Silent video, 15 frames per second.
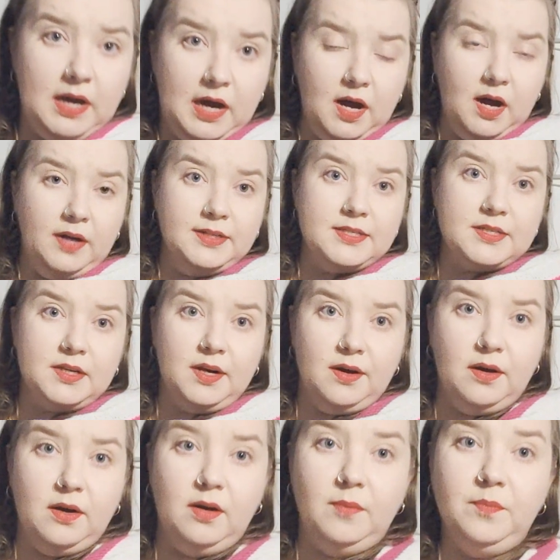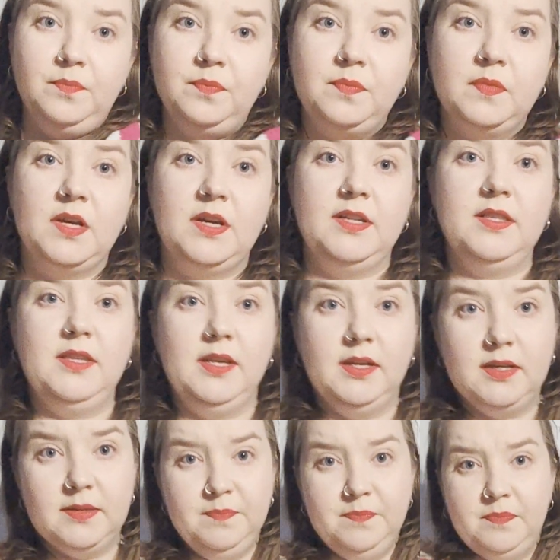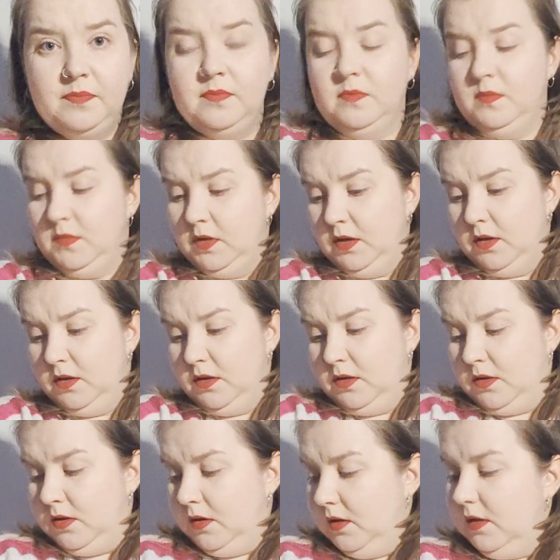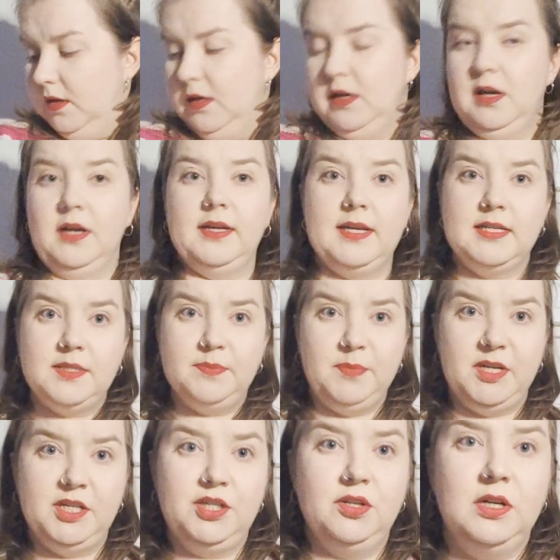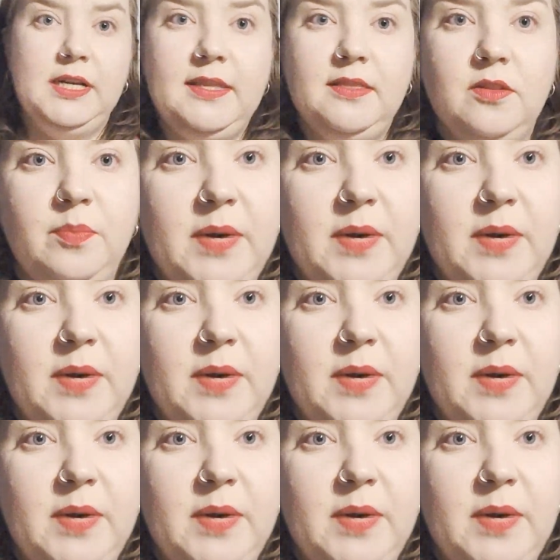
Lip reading: and I think like especially in the